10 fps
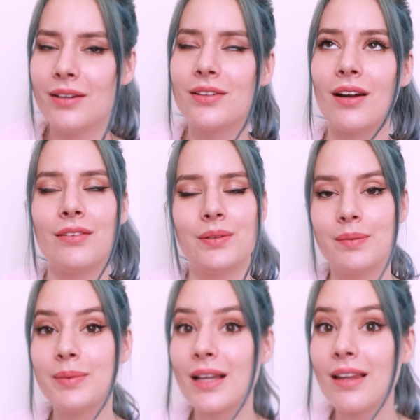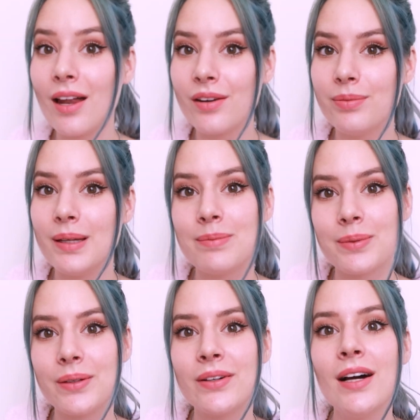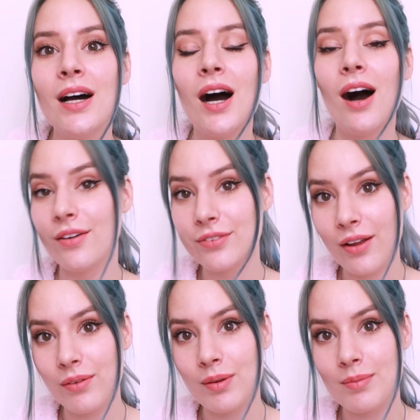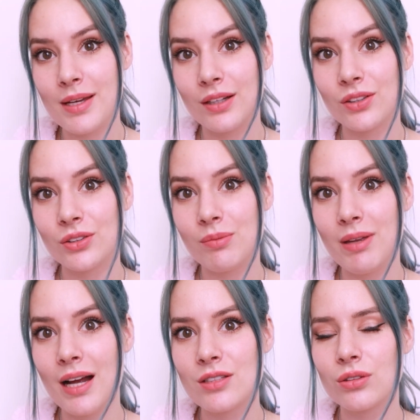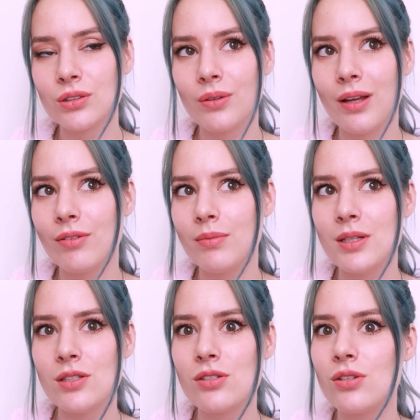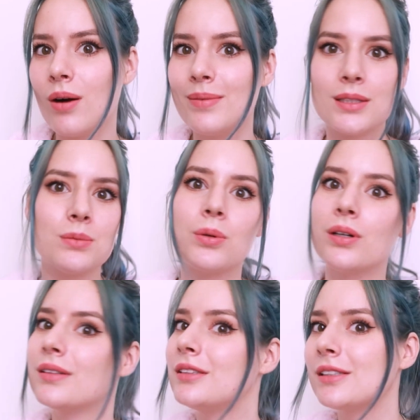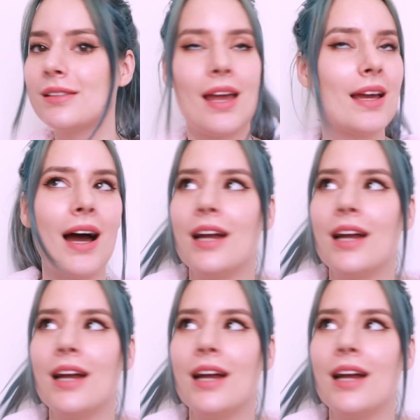not everyone, but a lot of people unfollowing me on social media, it's also given me so much more, just like,